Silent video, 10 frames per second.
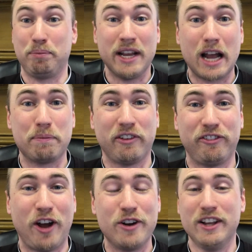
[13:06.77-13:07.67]
Pick up the
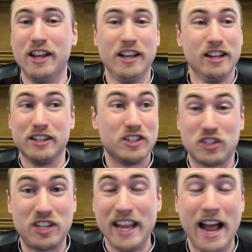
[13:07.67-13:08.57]
phone,
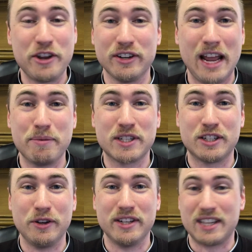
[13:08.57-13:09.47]
see how your neighbors are doing.